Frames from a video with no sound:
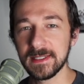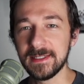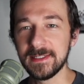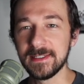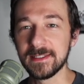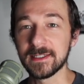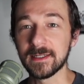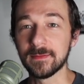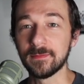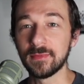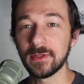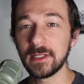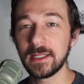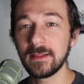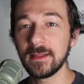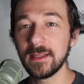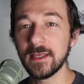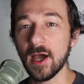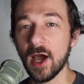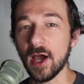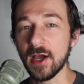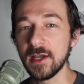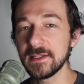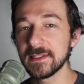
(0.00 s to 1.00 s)
into
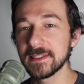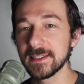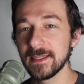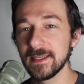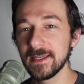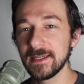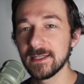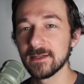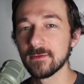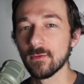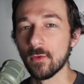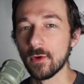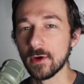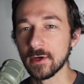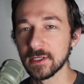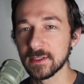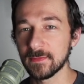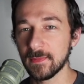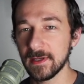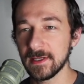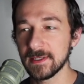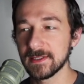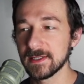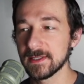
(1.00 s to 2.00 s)
completely isolated
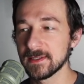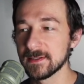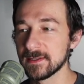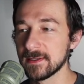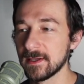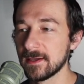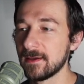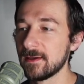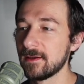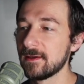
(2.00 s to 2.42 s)
workspaces.